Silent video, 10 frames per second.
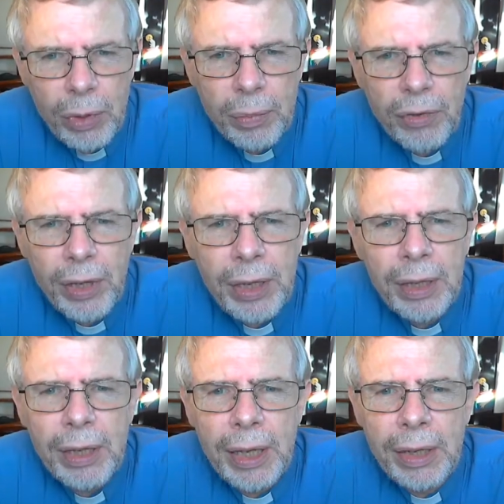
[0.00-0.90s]
I'm saying
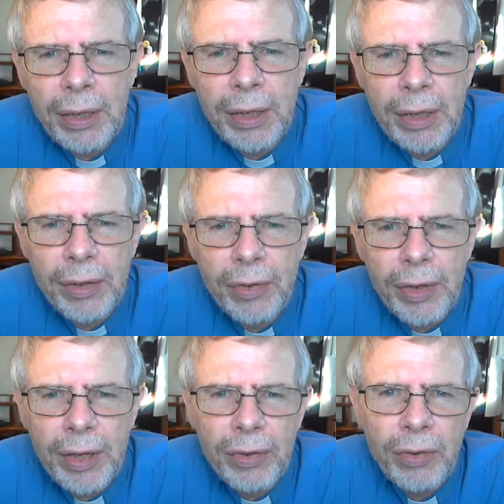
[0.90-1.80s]
then is
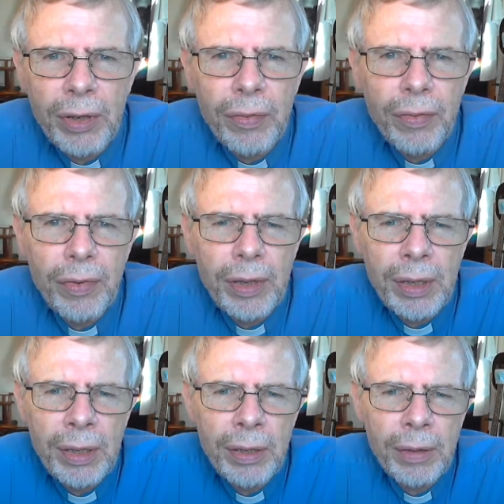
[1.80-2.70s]
this: if
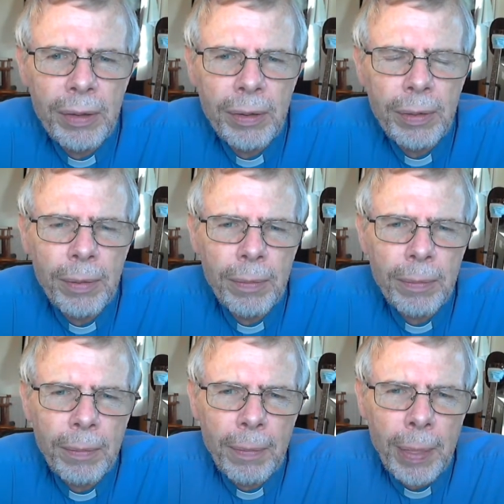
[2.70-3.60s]
the
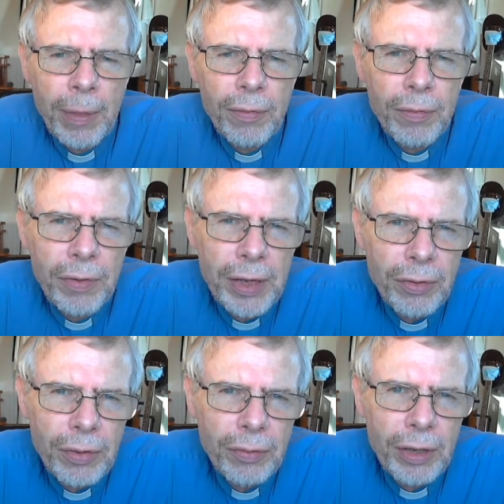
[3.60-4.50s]
feet
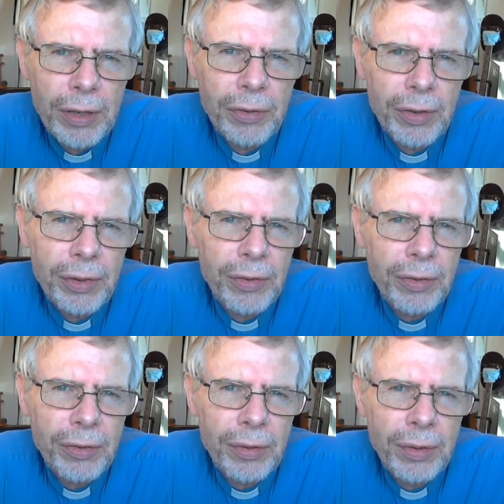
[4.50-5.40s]
of
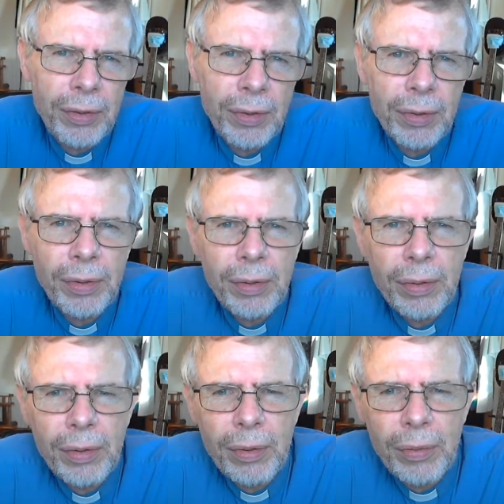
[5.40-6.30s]
Jesus
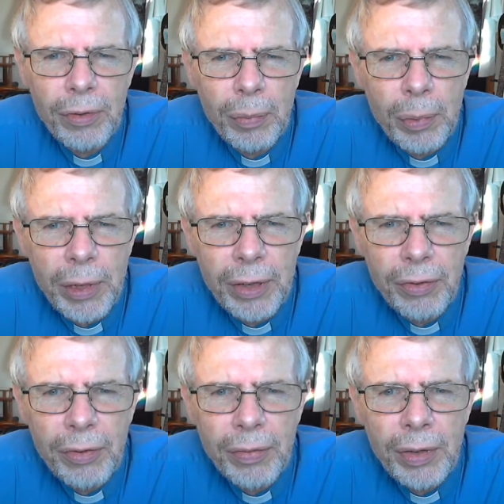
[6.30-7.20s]
was the
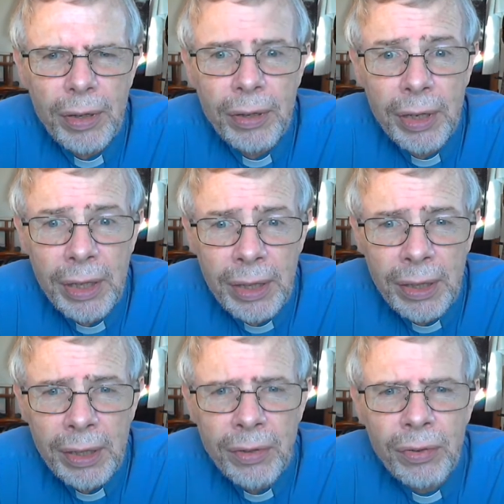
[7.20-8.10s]
place of our need,